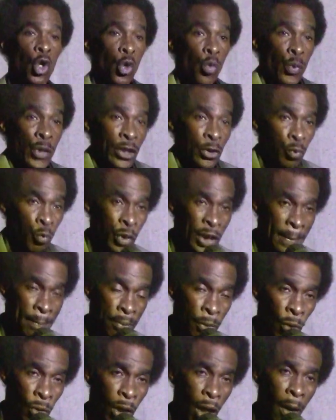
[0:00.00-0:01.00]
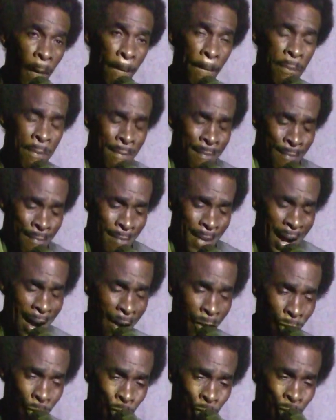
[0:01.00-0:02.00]
When we broke up,
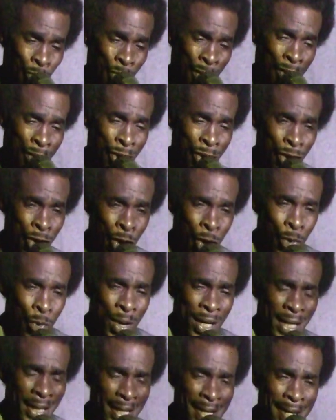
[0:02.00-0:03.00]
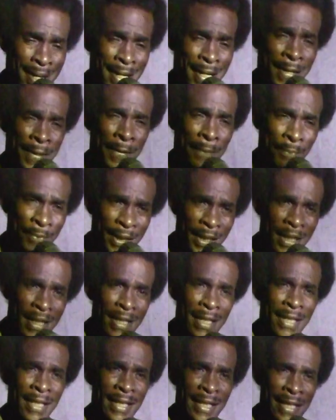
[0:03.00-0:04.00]
my whole world went
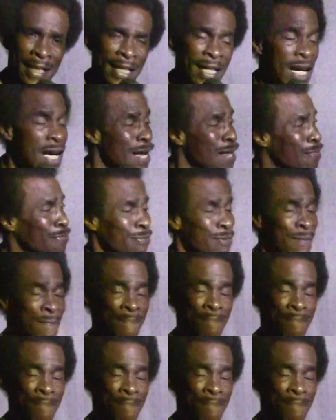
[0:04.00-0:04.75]
empty. The